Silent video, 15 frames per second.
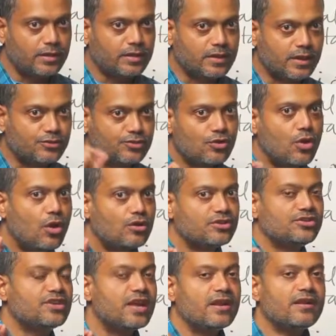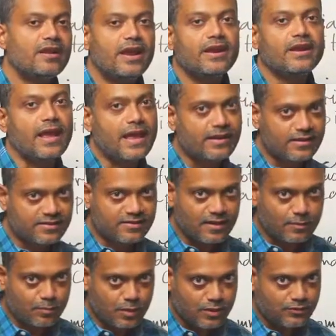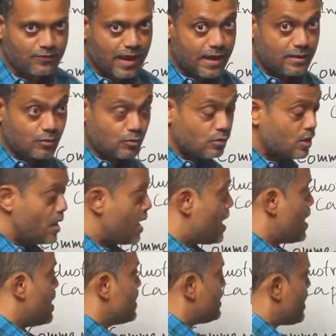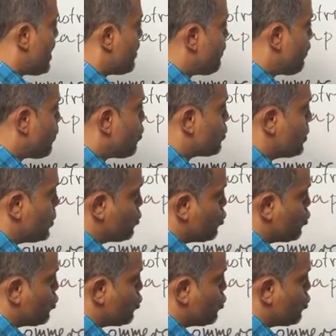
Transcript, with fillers: does not generate any surplus value. Therefore, the